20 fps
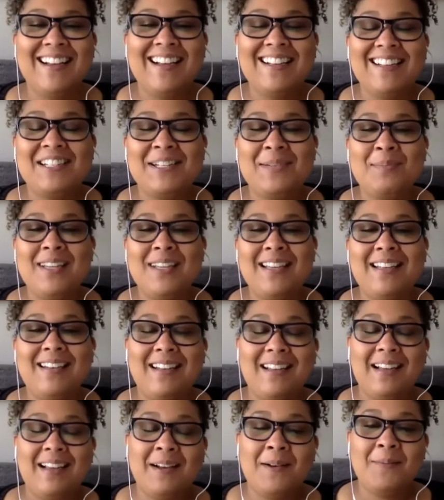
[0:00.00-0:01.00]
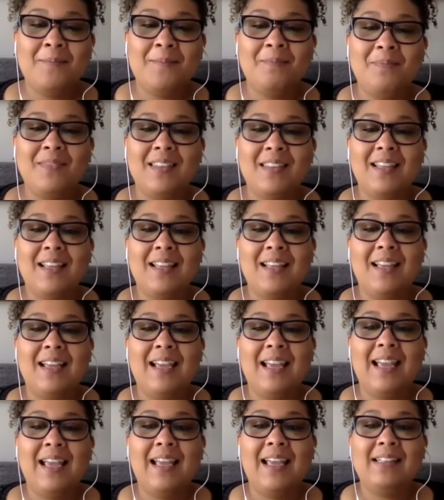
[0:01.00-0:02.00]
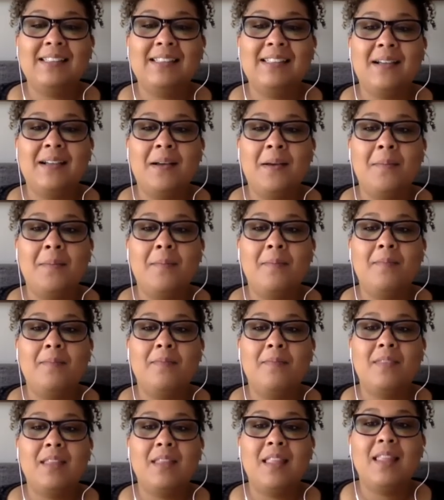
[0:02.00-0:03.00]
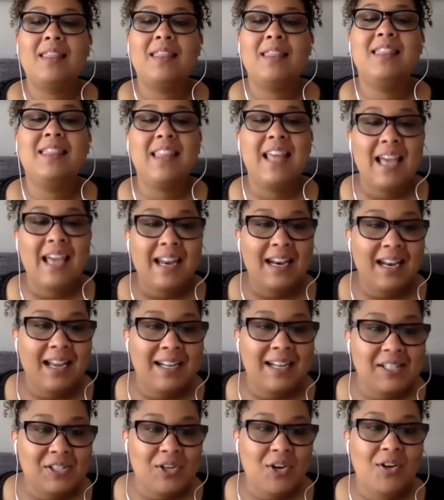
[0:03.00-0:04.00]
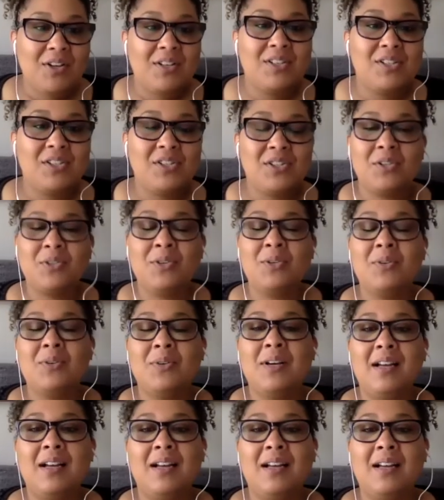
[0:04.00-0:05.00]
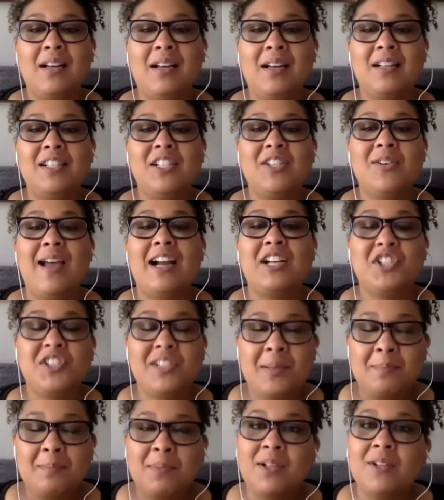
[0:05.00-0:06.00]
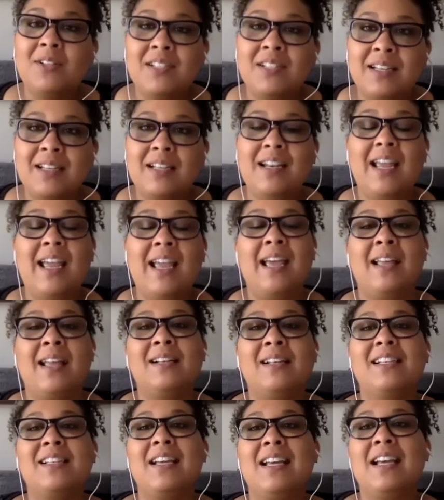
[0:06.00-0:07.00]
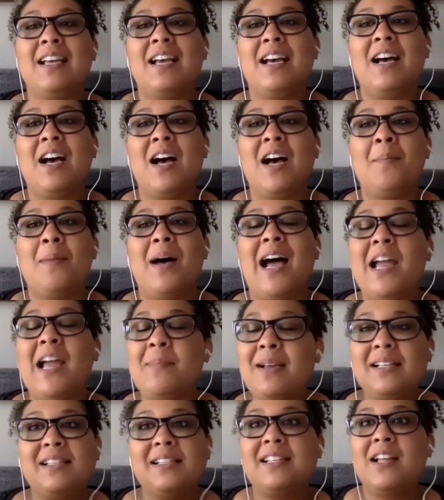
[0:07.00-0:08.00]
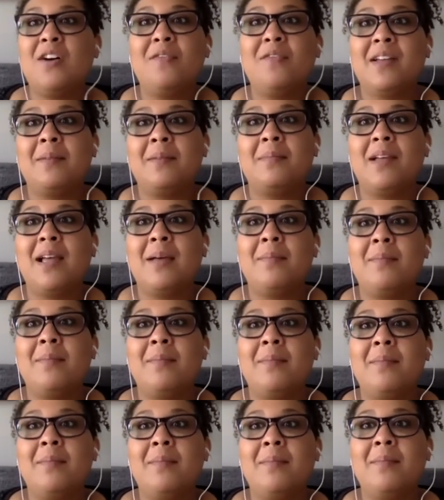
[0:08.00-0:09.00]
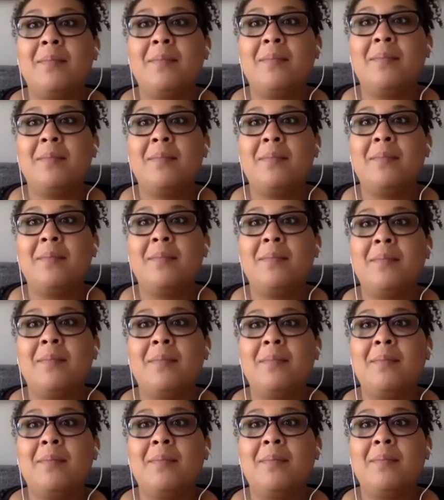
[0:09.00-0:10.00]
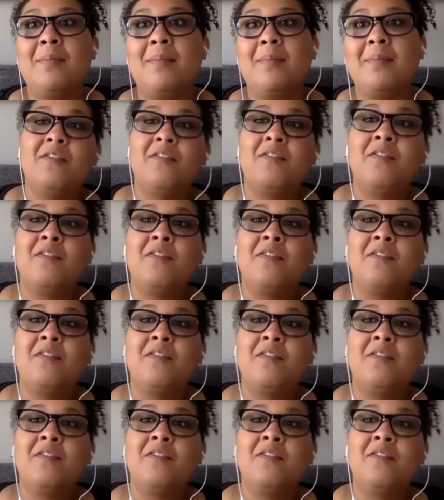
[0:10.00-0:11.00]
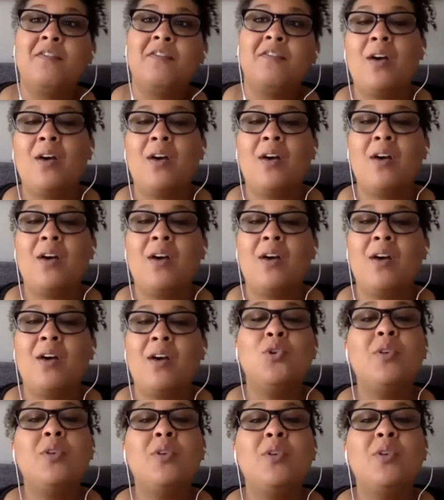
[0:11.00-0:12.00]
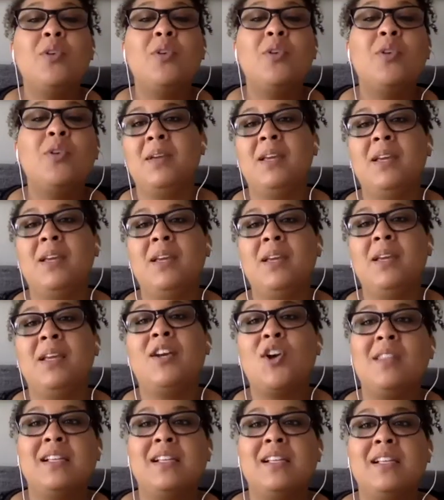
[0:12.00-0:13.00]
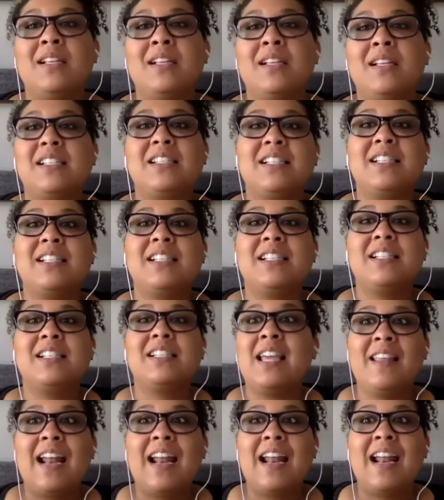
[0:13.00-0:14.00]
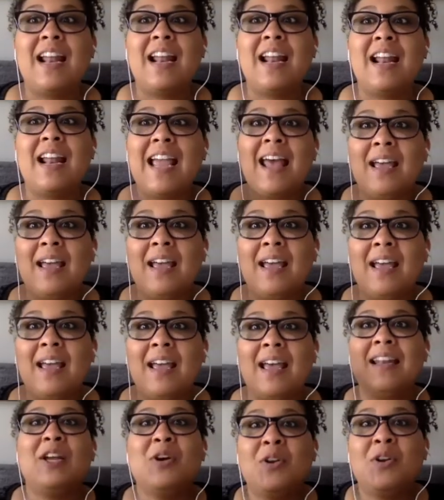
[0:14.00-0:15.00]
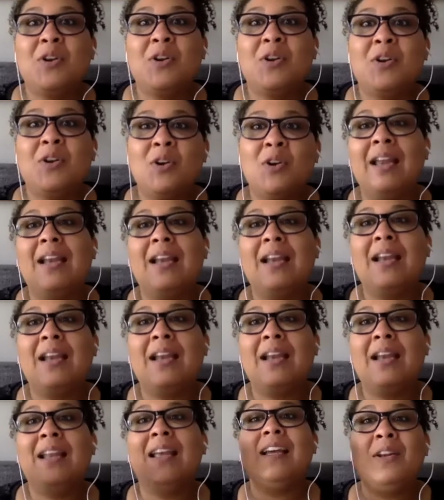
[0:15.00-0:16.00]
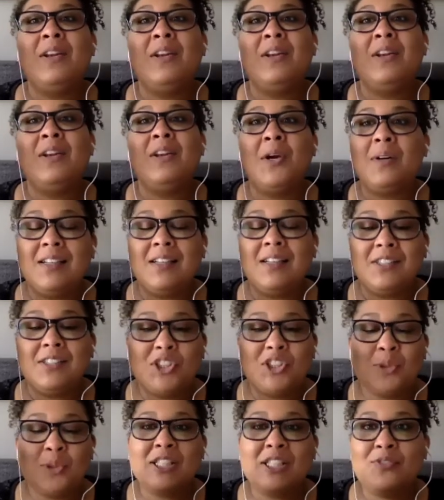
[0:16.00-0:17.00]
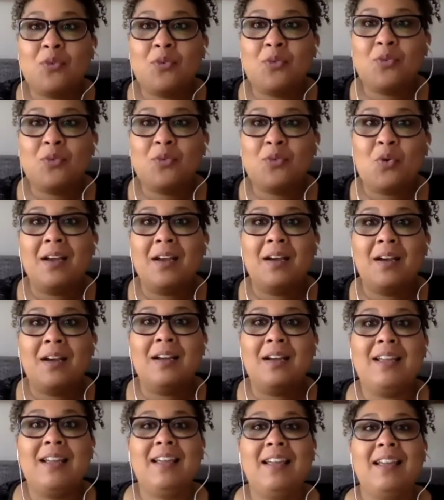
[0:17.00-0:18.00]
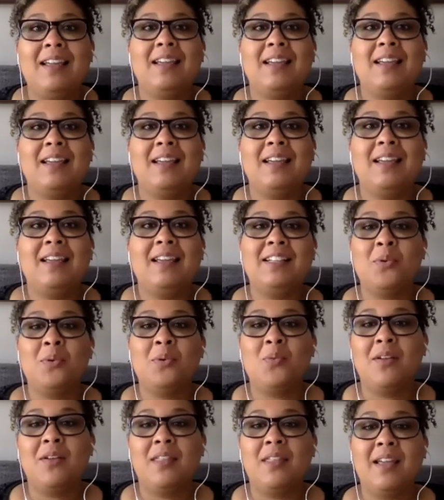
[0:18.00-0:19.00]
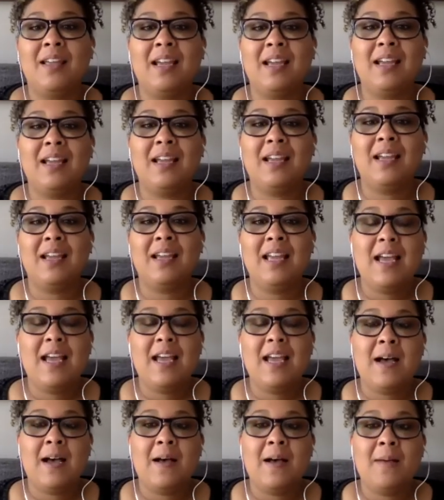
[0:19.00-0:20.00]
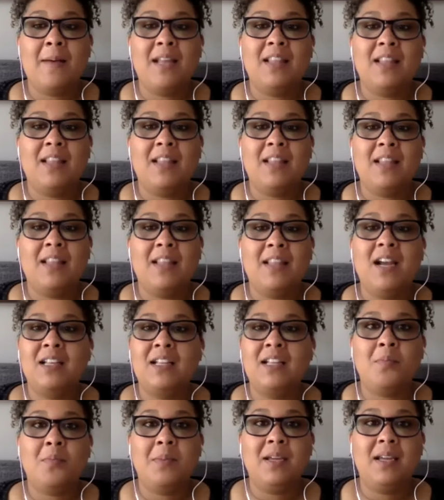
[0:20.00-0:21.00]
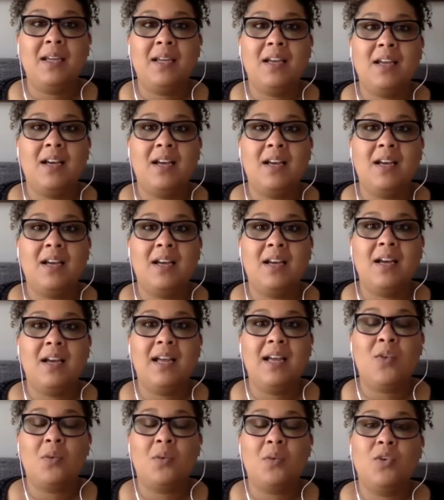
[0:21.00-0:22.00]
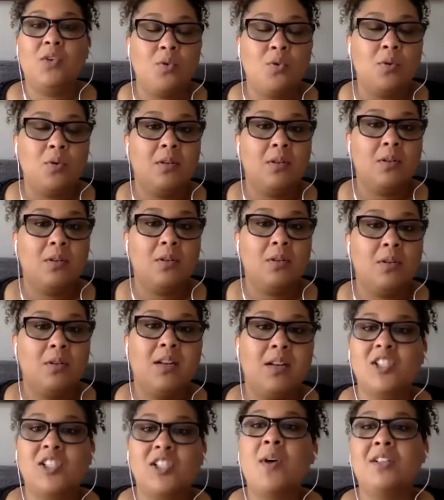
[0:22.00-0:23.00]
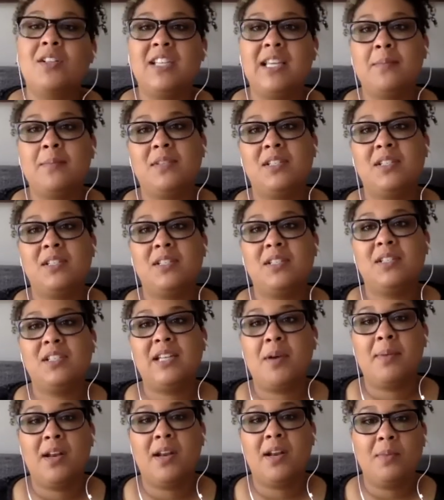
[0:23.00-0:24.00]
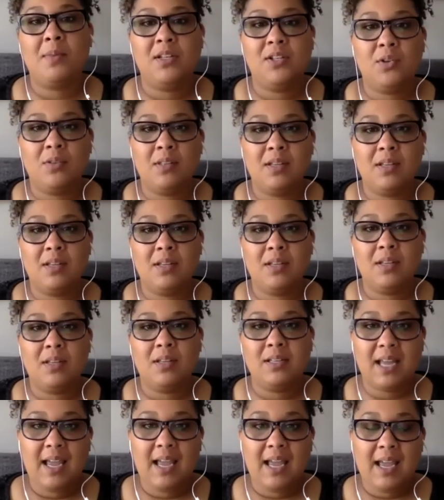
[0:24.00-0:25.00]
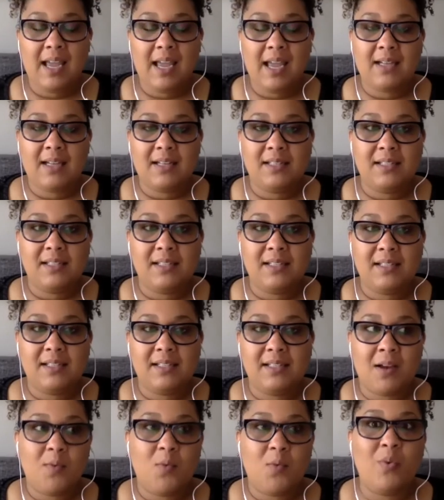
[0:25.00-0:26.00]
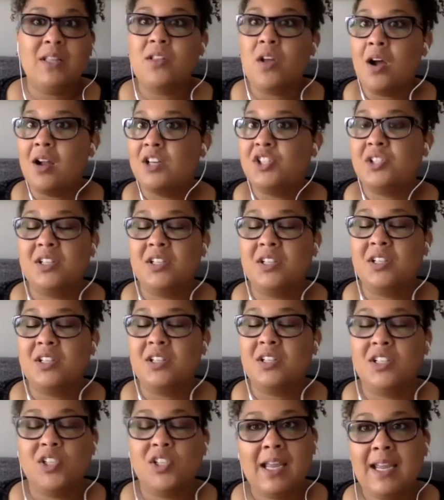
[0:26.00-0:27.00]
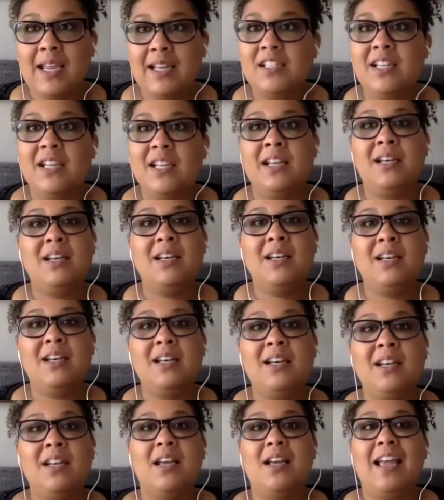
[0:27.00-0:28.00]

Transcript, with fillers: Jim Keith. Um, and um, then I started to uh, to actually build it. And um, I myself am, am not a coder. I went out of my way to figure out who could help me code this this thing that I had in my head that I couldn't quite, you know, uh, transform uh, into a real thing. Um, and luckily for me, uh, I uh, had a really cool uh, small team step up and help me do this. And um, we launched in 2018.